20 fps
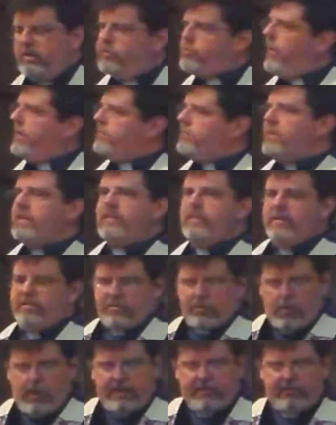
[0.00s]
addressing
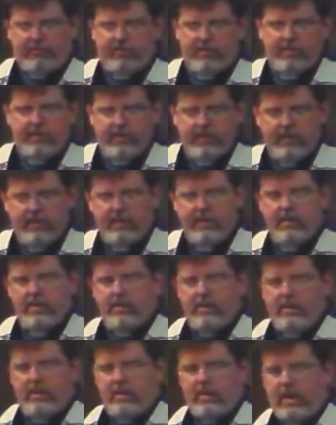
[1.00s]
this question.
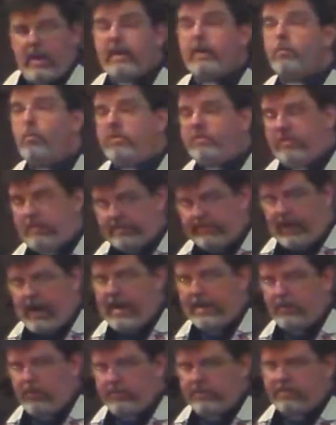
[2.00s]
And it was
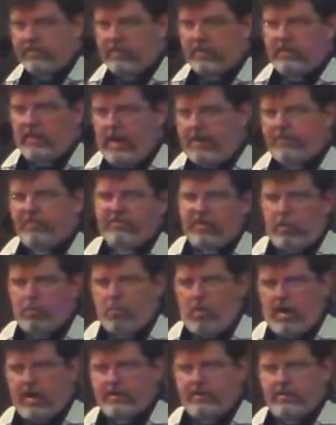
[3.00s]
entitled, "To Love
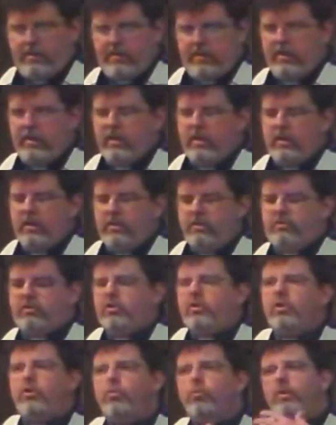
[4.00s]
Someone,
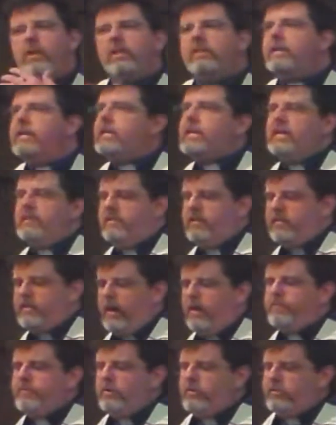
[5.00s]
Do You Really Need to
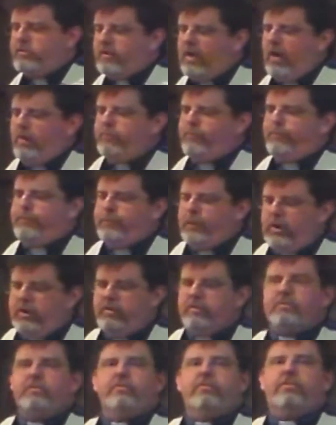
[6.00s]
Love Yourself
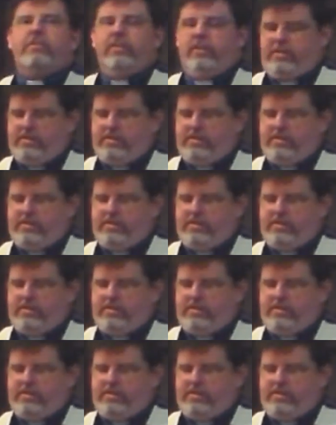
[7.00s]
First?"